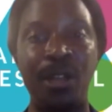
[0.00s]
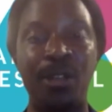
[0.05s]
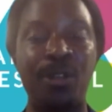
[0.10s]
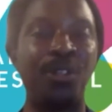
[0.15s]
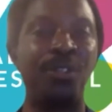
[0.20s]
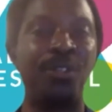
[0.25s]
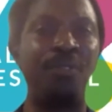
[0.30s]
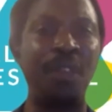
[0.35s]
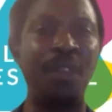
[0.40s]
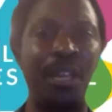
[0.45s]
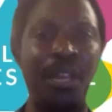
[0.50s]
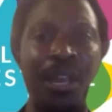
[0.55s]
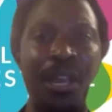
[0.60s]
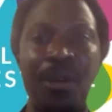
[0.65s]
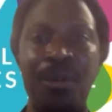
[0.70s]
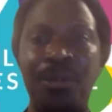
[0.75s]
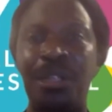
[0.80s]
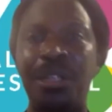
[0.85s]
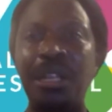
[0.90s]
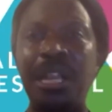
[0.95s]
There's
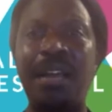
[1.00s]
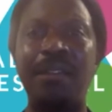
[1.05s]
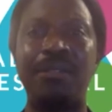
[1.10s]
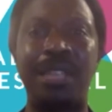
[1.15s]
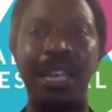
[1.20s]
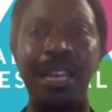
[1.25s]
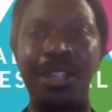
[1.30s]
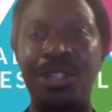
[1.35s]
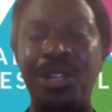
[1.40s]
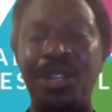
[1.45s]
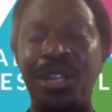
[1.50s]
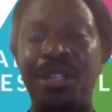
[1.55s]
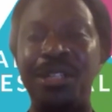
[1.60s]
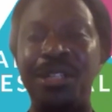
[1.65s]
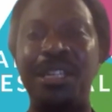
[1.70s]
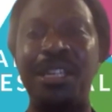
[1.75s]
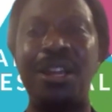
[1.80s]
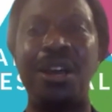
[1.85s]
videos and live sessions and